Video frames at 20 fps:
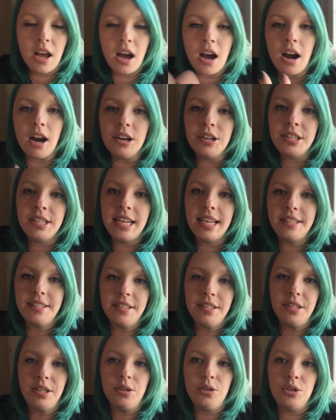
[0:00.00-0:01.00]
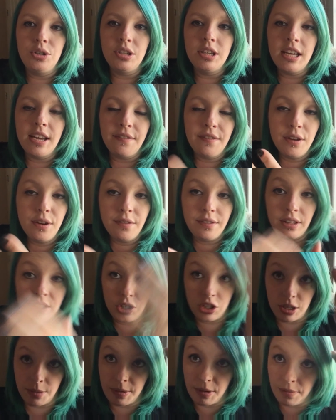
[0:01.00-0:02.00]
Our stance is usually if you have a
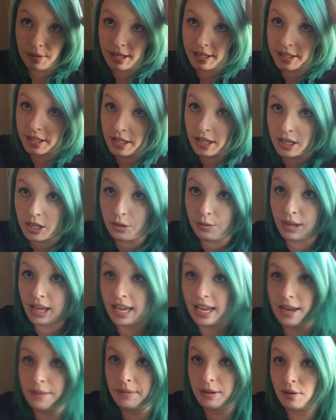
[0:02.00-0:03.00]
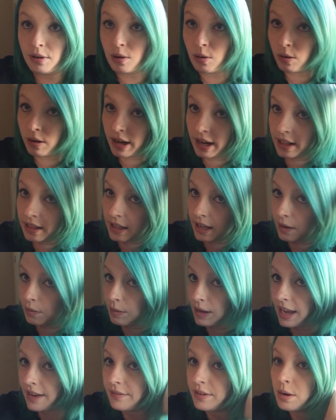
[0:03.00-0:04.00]
legitimate reason that you can't be recording, then we
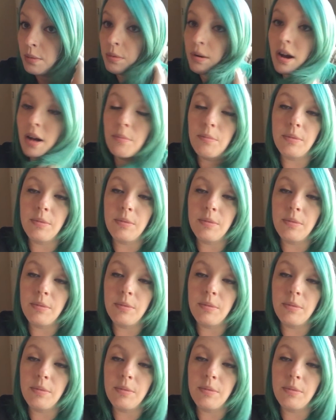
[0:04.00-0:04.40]
have no problem with